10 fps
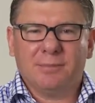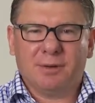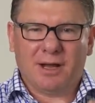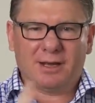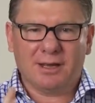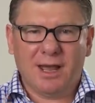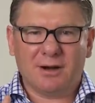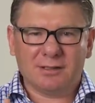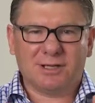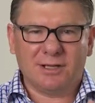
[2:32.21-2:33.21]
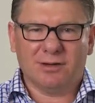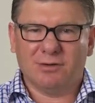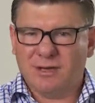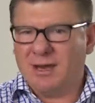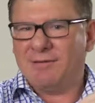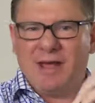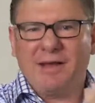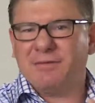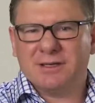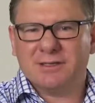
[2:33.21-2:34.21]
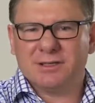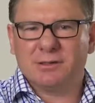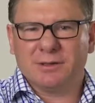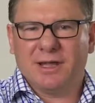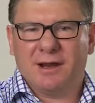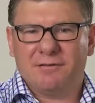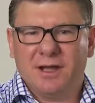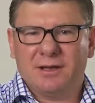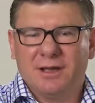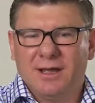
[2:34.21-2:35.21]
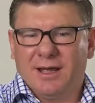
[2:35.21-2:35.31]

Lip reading: but I can guarantee you, never having to deal with that event